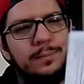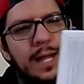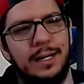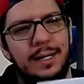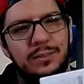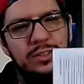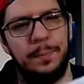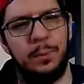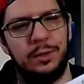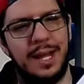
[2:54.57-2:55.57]
I guess they
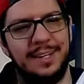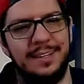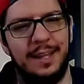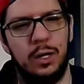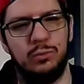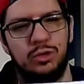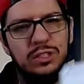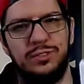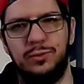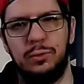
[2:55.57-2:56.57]
put that in there
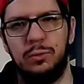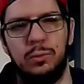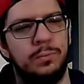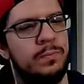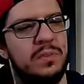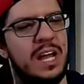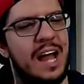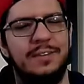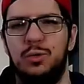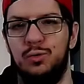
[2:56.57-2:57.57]
just to
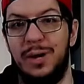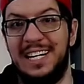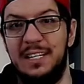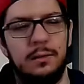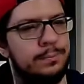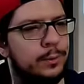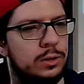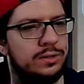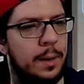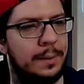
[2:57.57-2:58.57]
have it ready
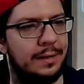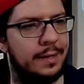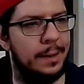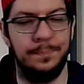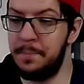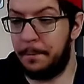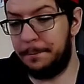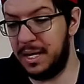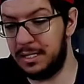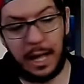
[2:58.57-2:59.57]
or something like that.
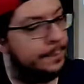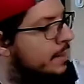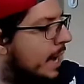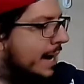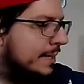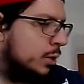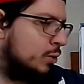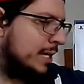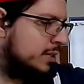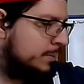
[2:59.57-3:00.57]
But yeah, I digress.